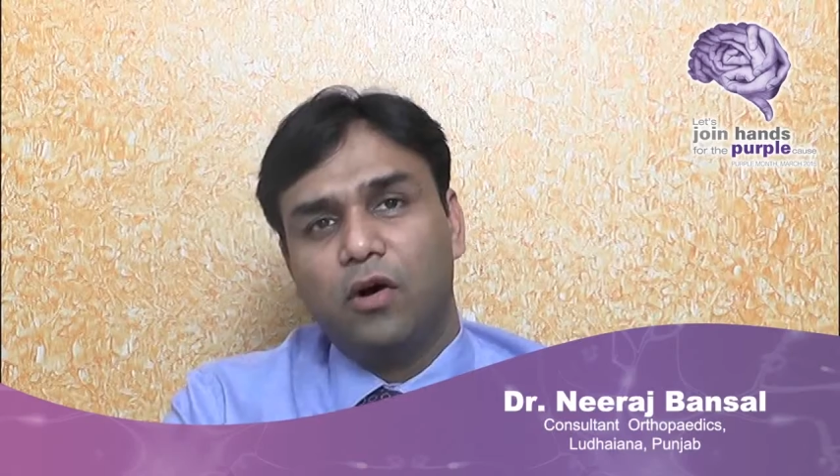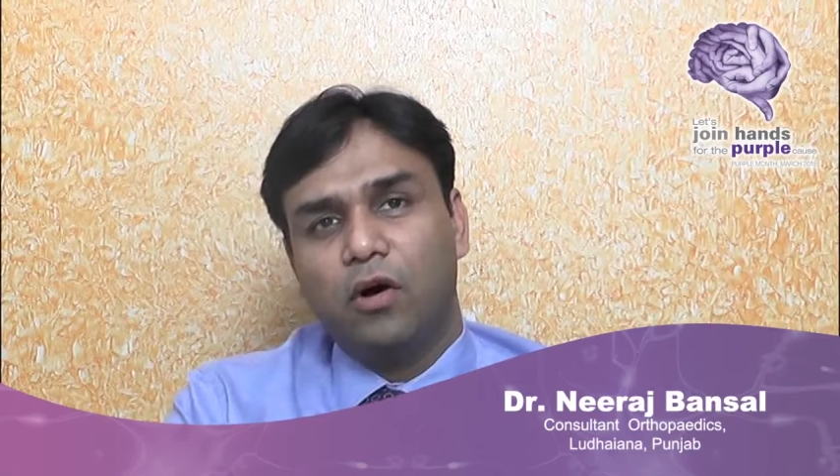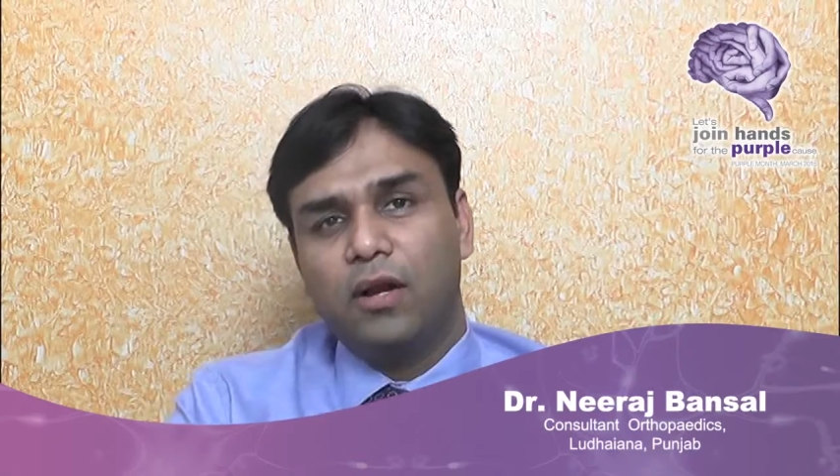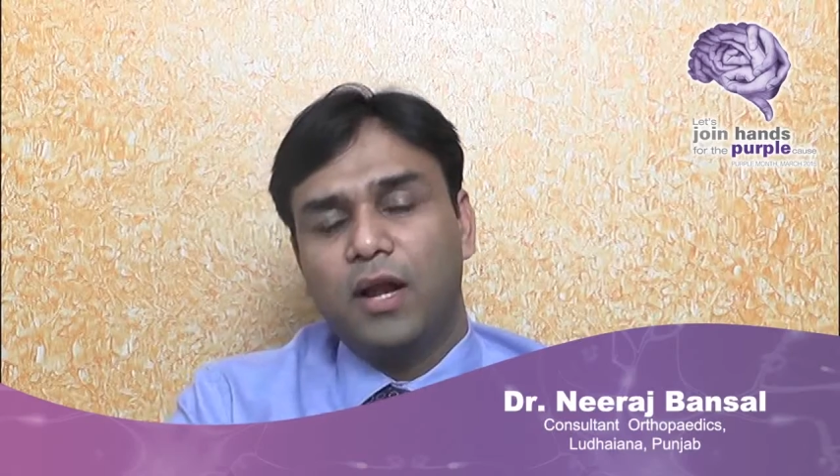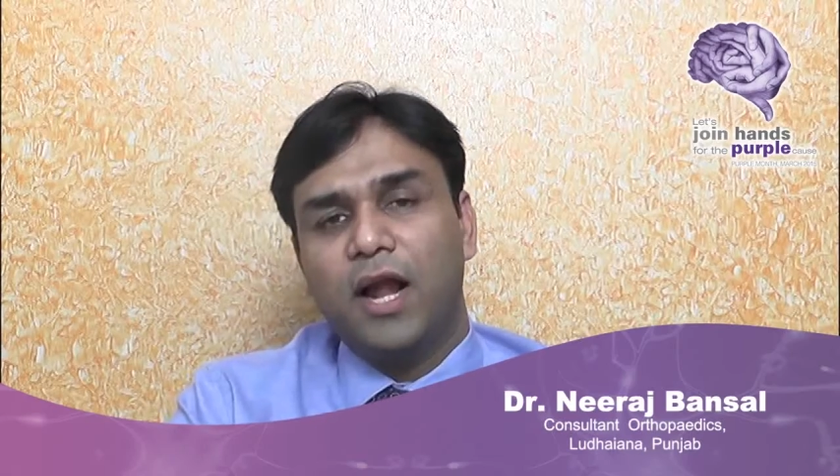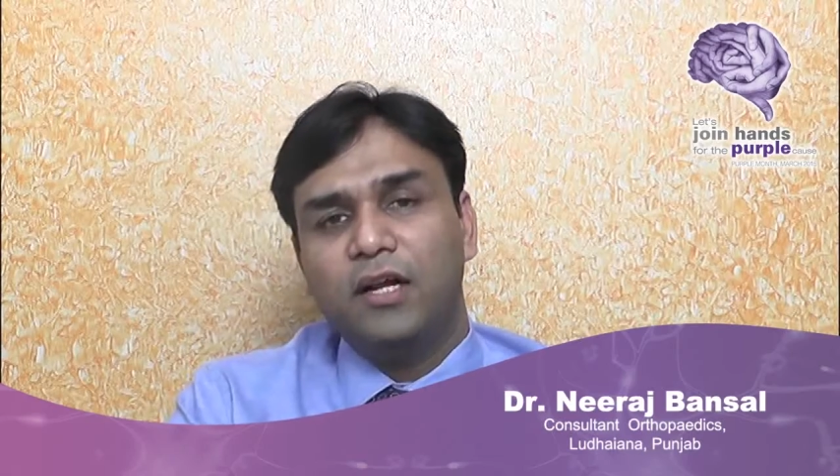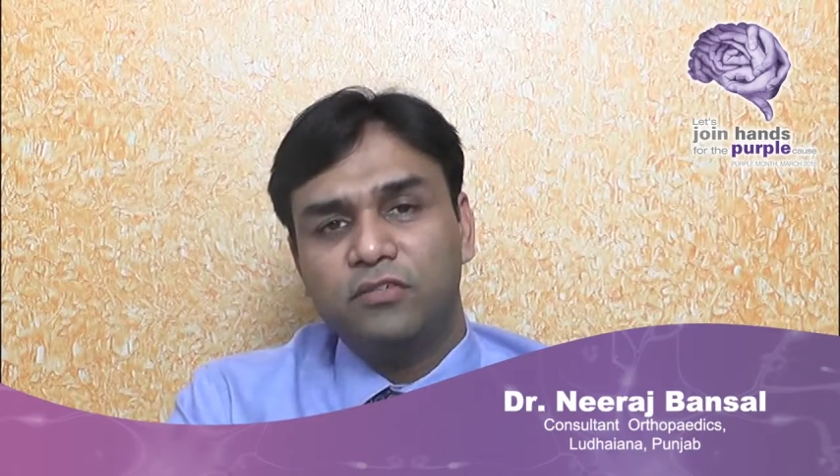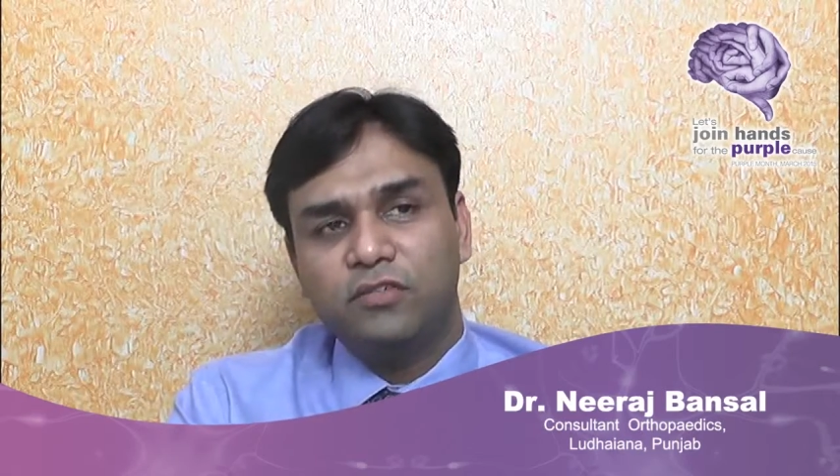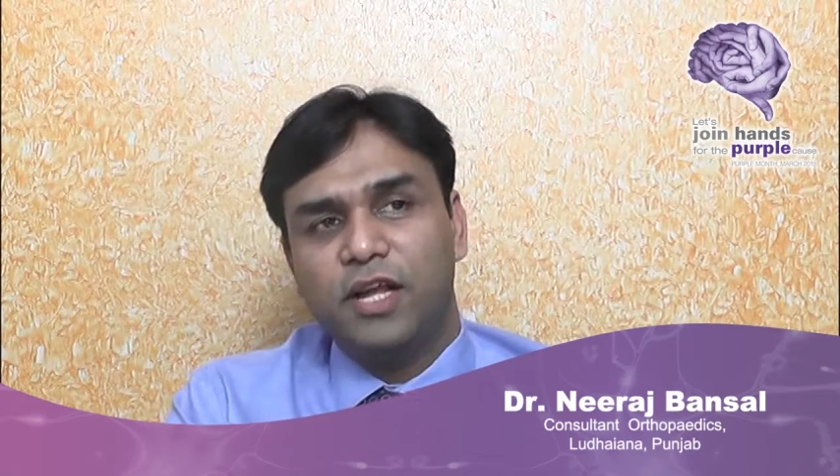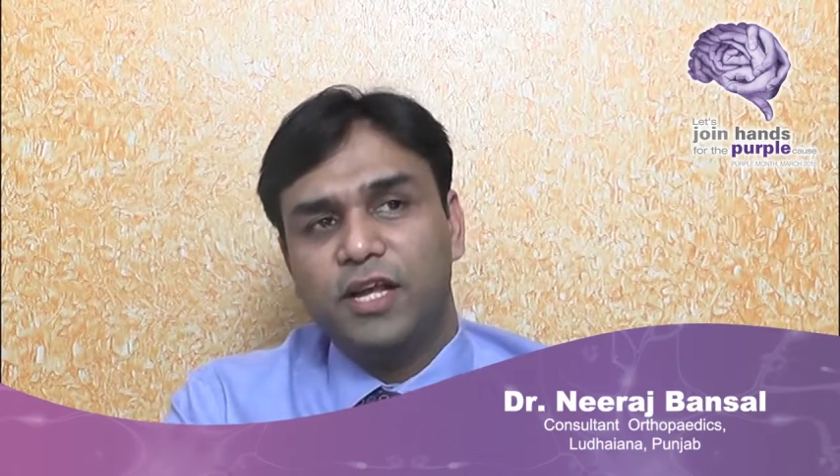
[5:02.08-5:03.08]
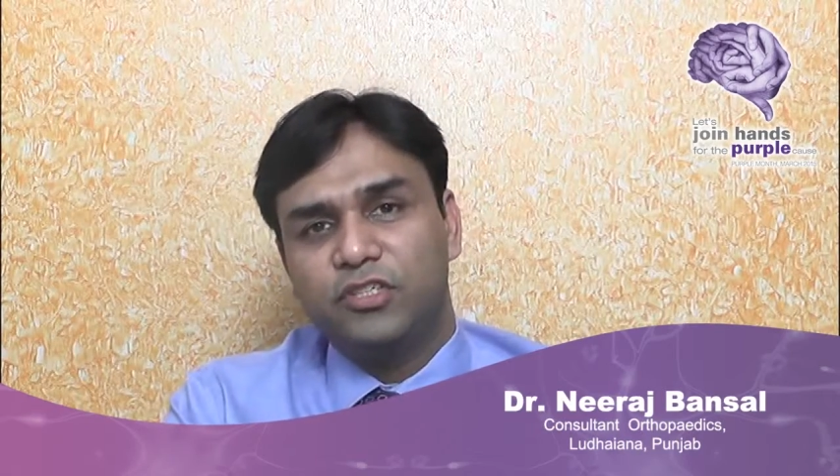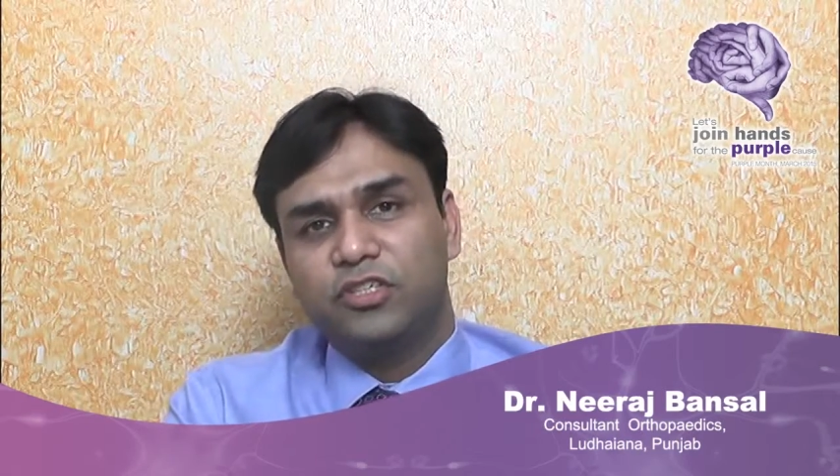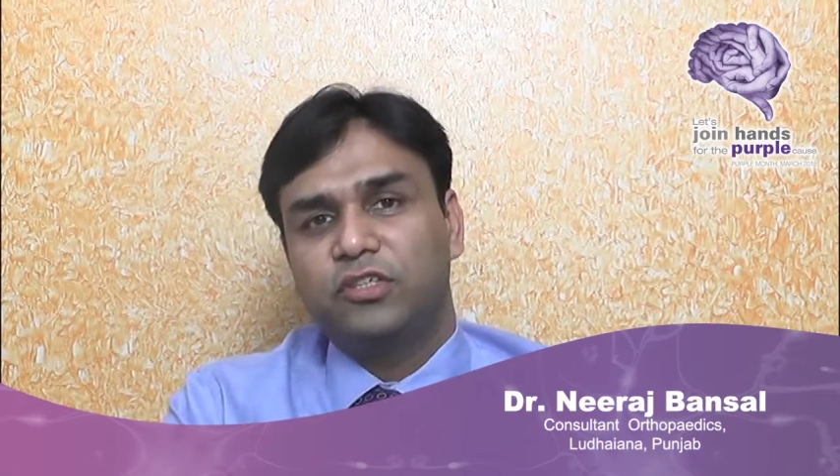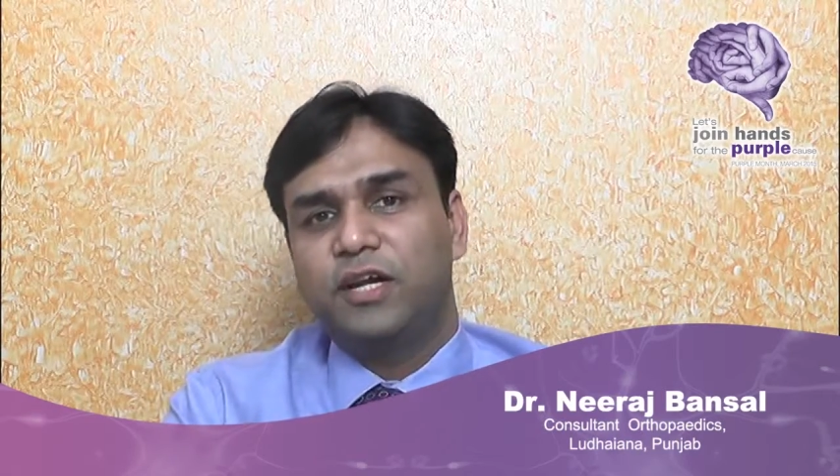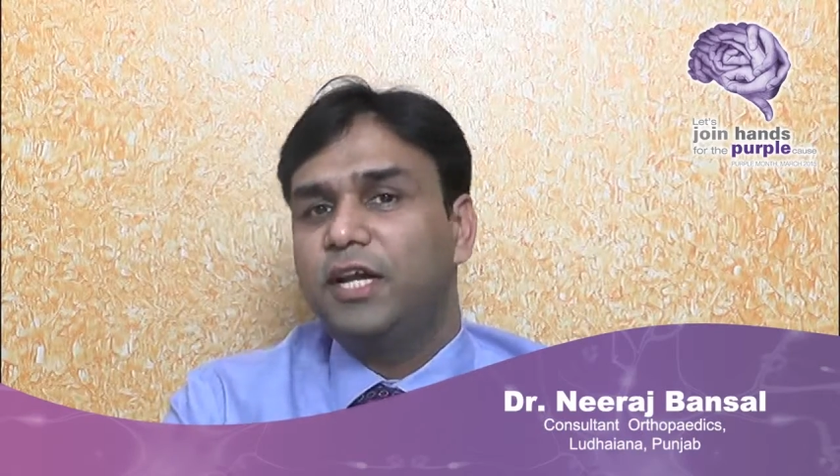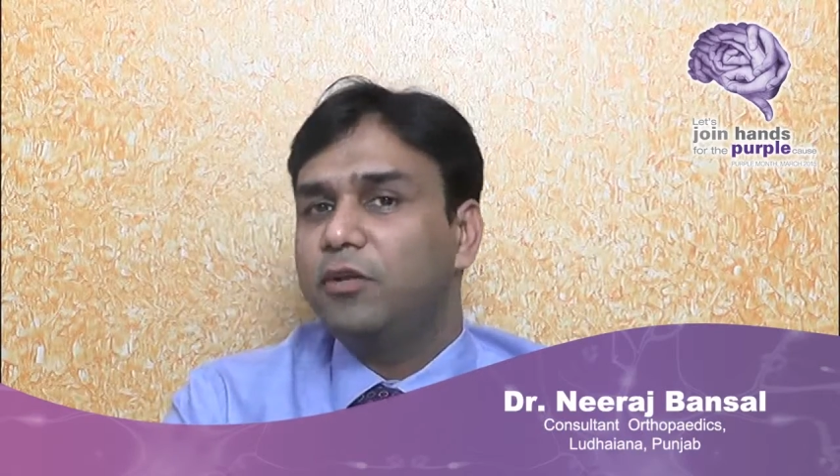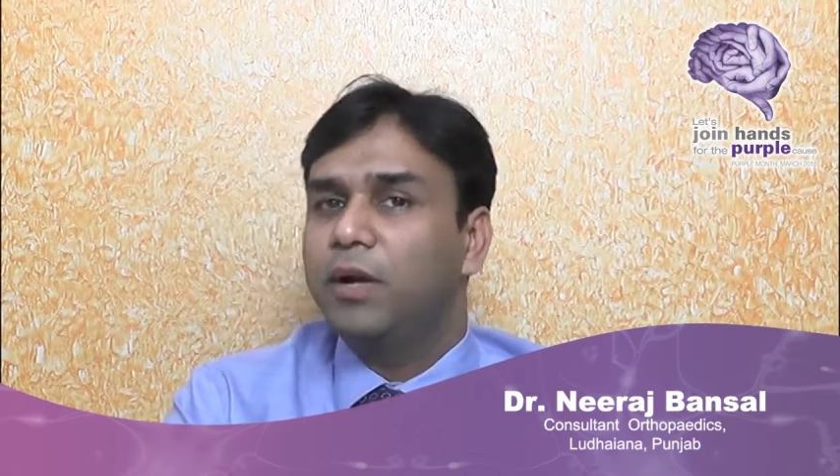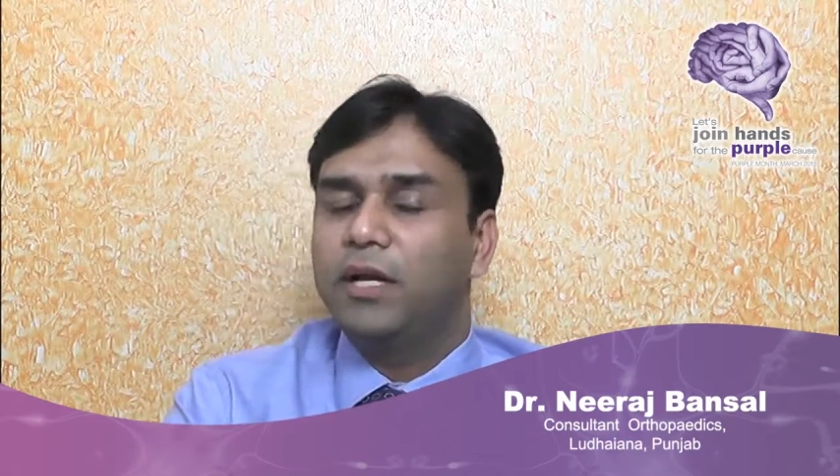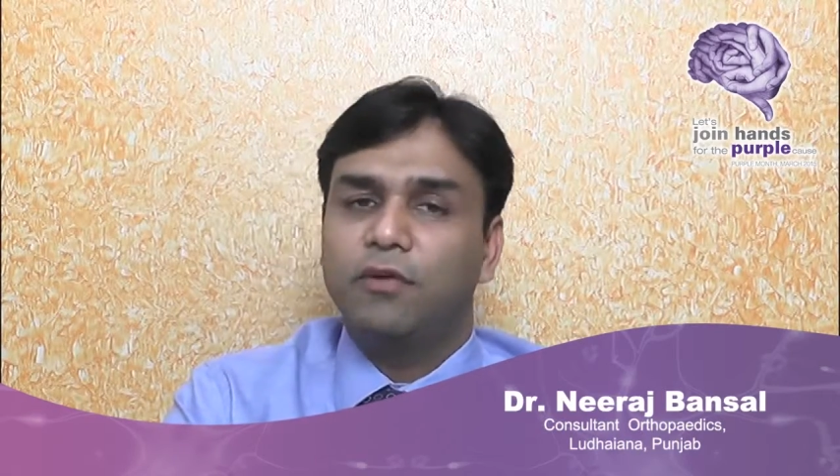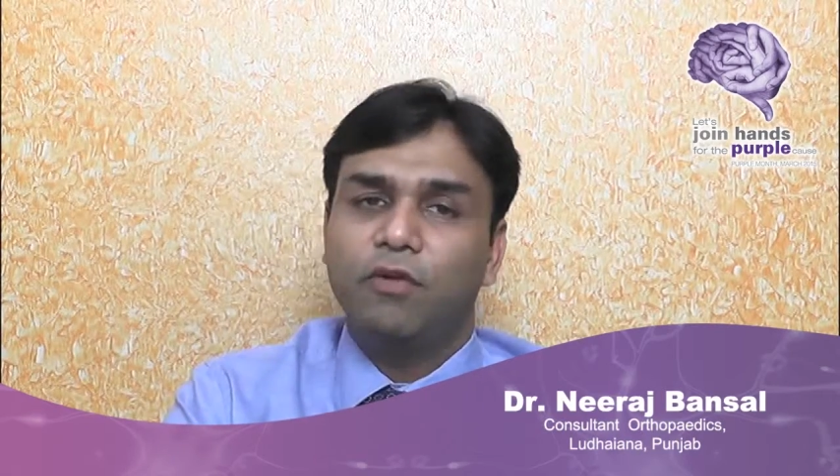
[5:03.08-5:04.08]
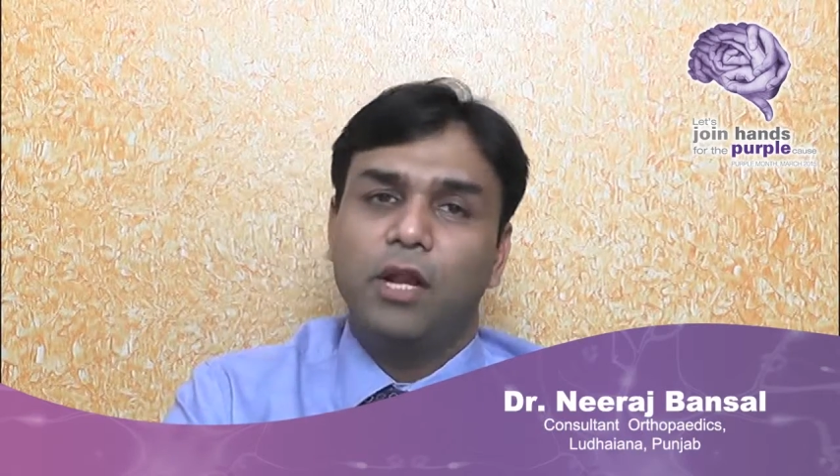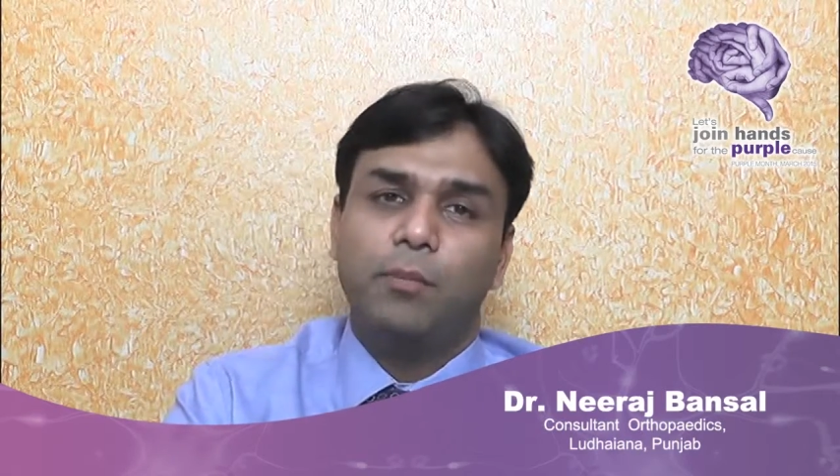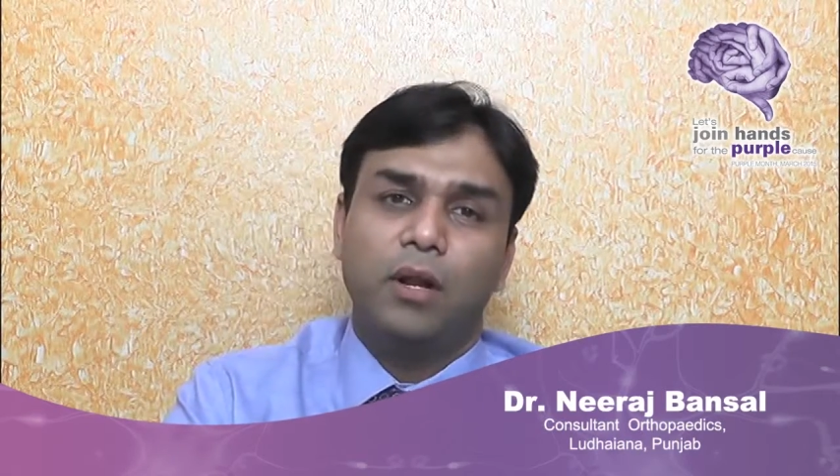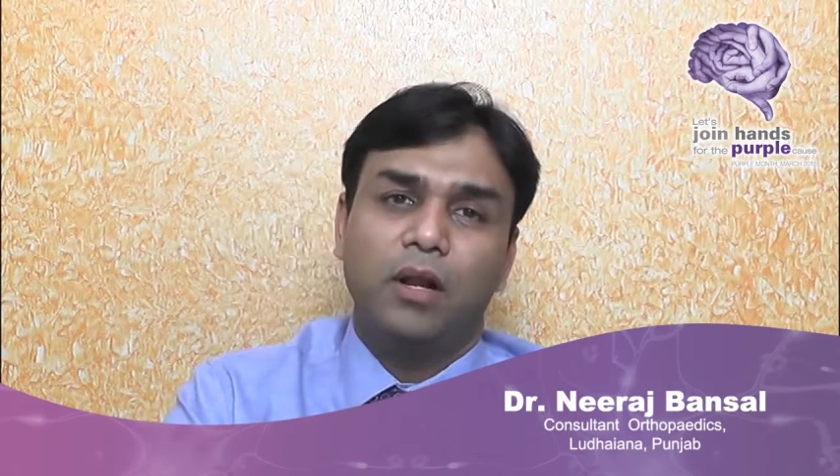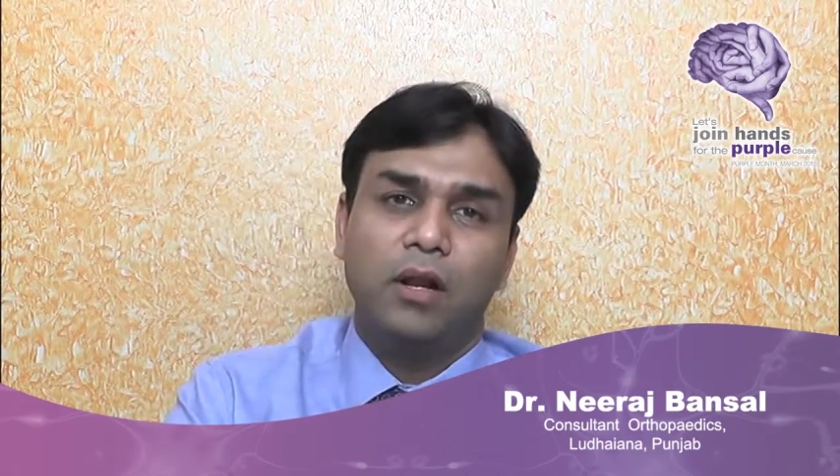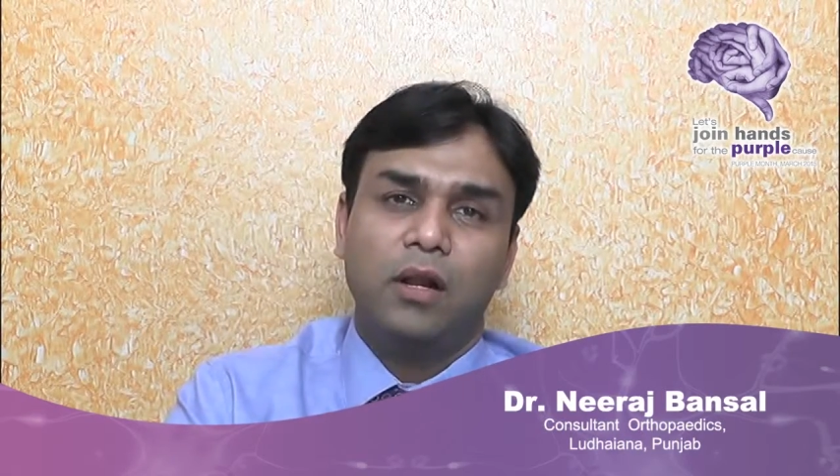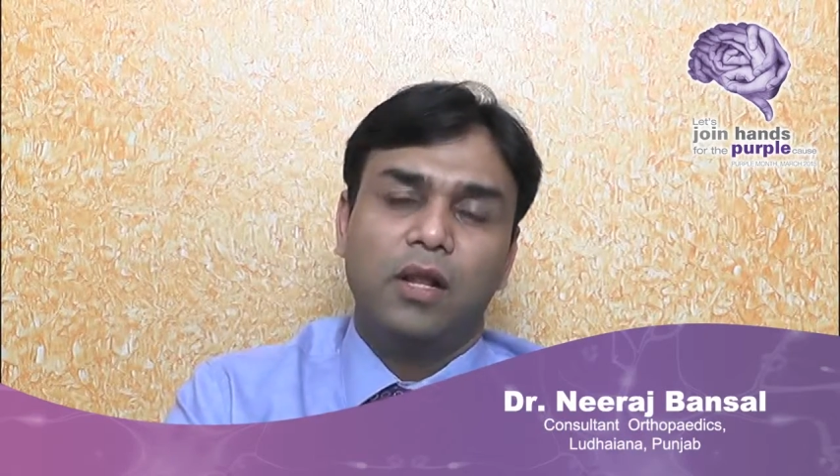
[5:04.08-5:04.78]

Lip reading: or end stage treatment available